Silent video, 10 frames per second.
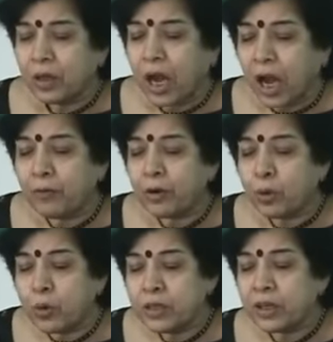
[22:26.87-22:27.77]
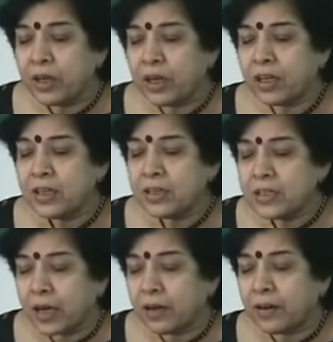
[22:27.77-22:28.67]
our Kudala,
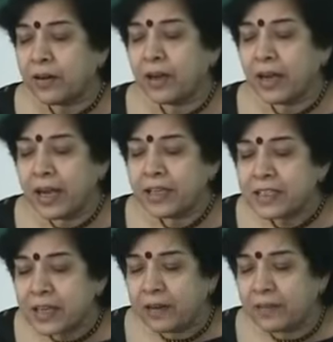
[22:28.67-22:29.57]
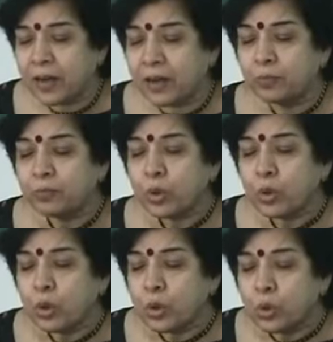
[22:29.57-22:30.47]
Sangama and Sarana
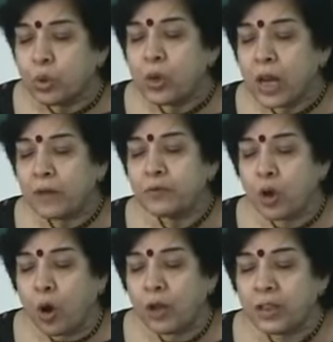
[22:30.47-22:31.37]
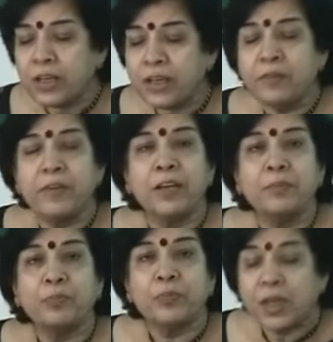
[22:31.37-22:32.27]
who loves all the
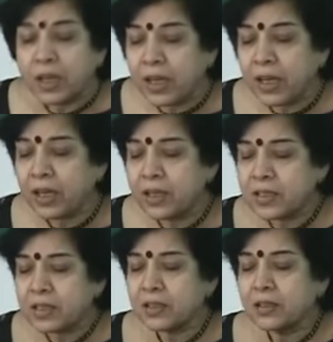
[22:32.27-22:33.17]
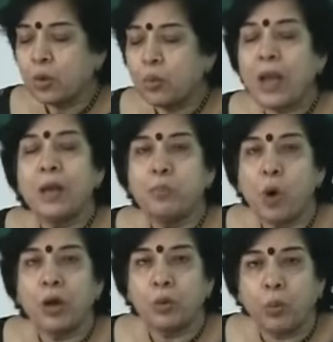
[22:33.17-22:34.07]
living, he is well
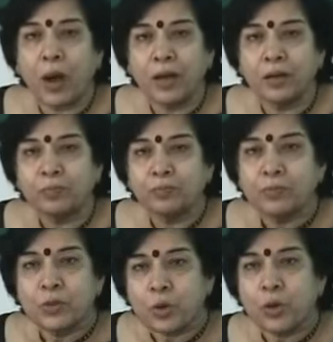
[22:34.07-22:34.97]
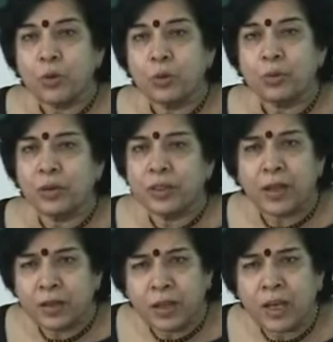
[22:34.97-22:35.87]
born one. So, you know
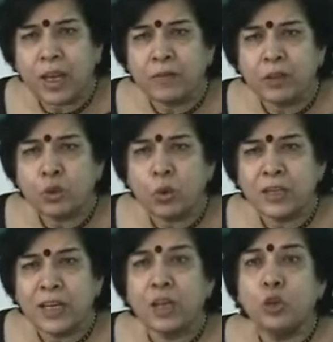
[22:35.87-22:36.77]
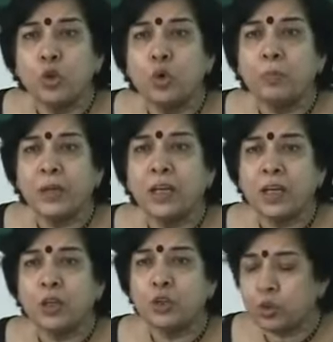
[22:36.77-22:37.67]
the, he gave a totally new
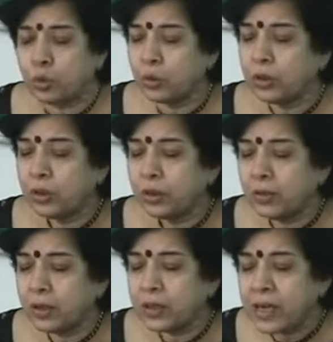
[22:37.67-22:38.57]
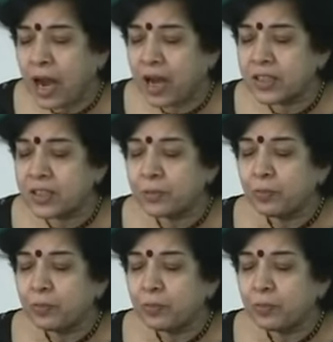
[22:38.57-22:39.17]
meaning to uh, caste